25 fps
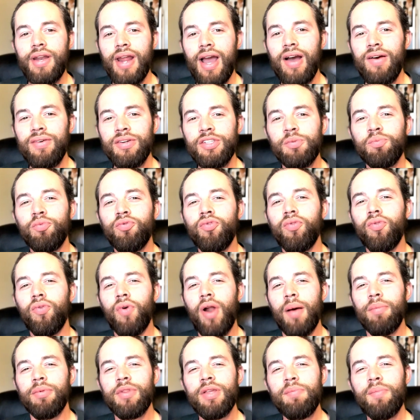now, it's
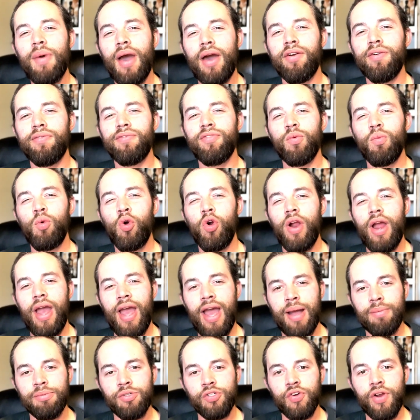probably better for more
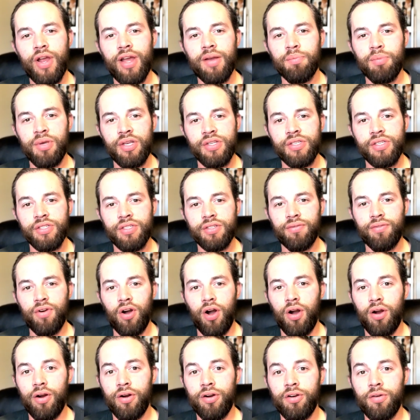abstract pieces of
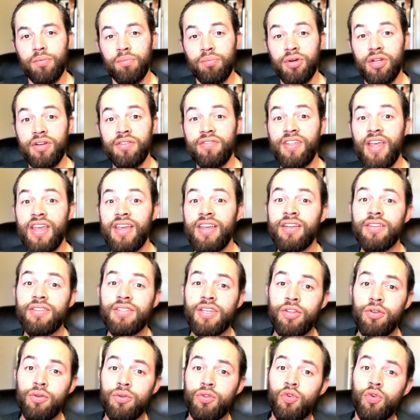art, but if they
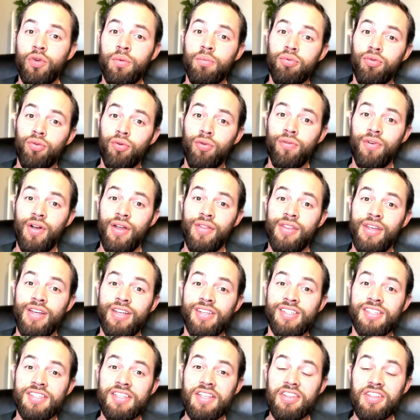continue to improve on
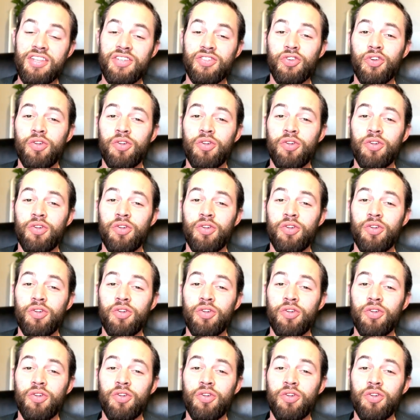this, this